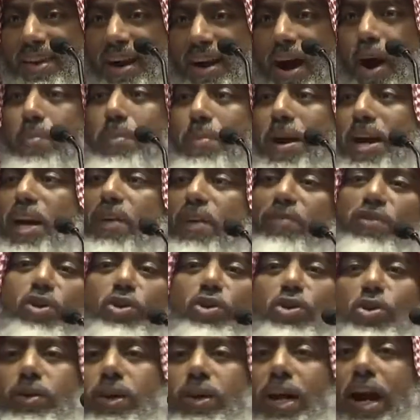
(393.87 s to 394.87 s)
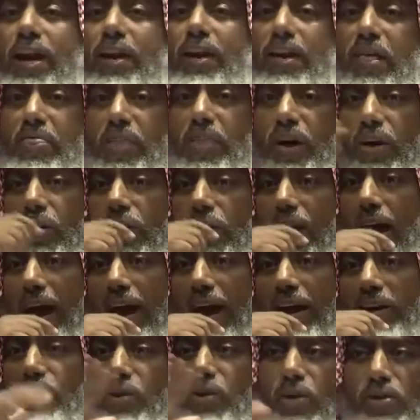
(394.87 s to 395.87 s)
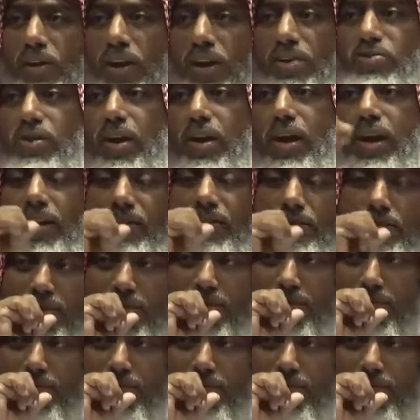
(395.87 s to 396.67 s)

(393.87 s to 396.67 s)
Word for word: How many of you today read the Quran? Don't raise your hand.